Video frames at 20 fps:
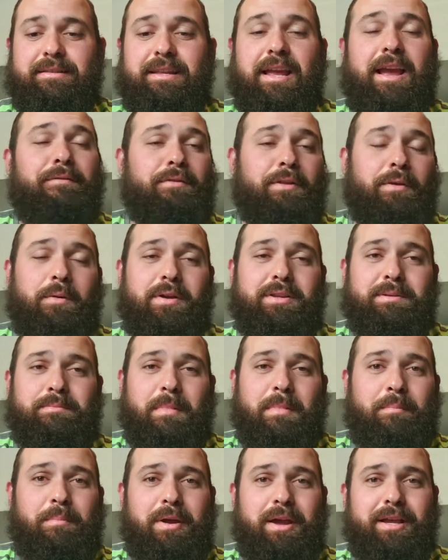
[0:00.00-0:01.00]
definitely
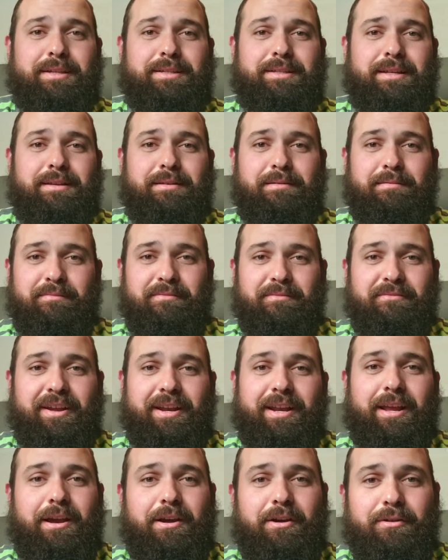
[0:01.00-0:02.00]
wasn't my best
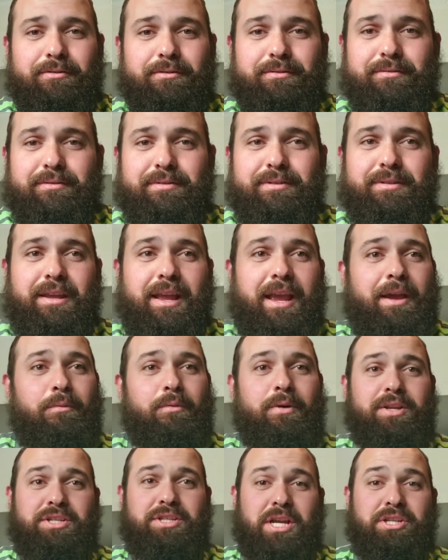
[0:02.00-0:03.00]
video,
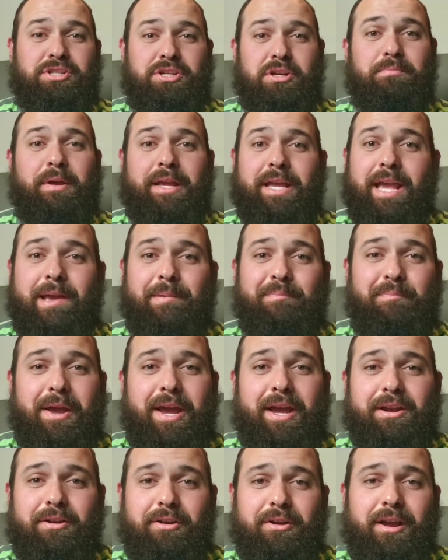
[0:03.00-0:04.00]
which I should be getting
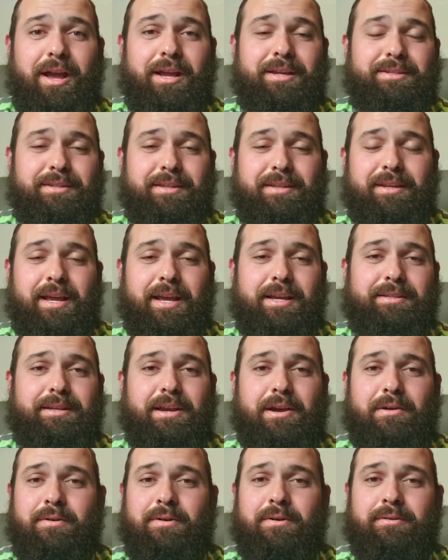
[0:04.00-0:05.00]
better as the days
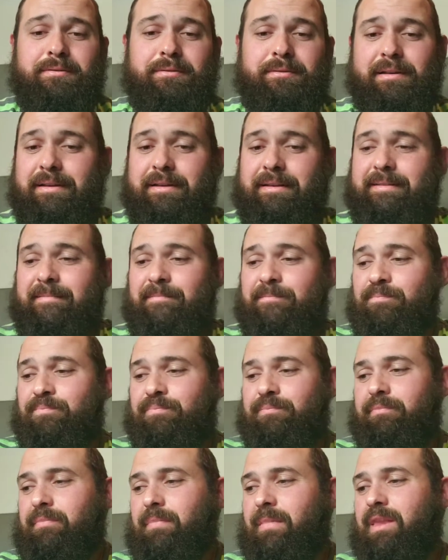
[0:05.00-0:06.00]
go on.
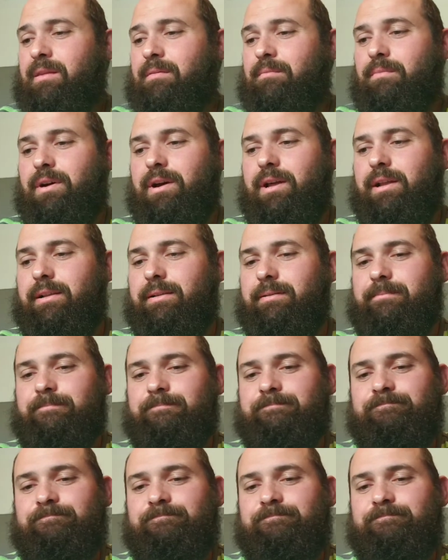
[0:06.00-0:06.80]
But